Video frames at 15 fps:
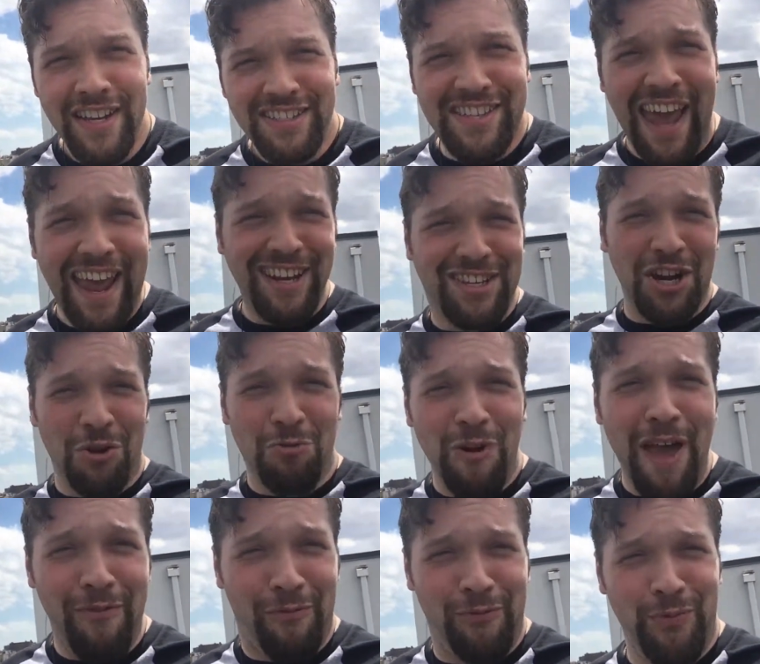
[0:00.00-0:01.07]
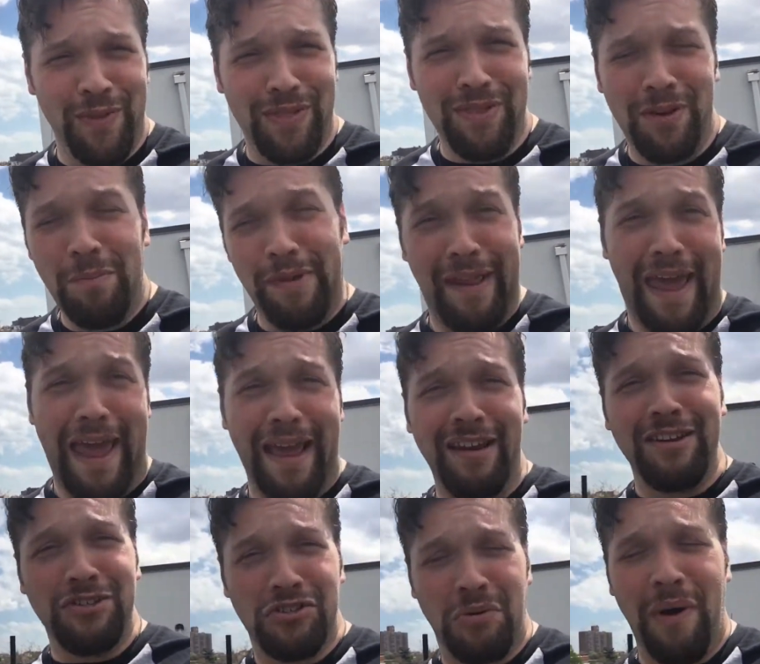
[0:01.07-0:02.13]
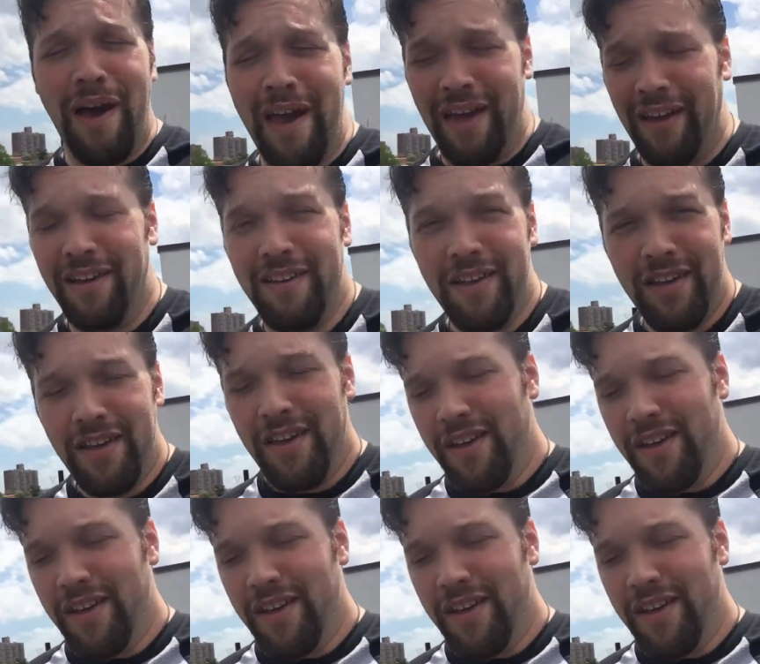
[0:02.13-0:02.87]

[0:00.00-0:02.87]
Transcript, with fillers: saying terrific with a little bit of English twang.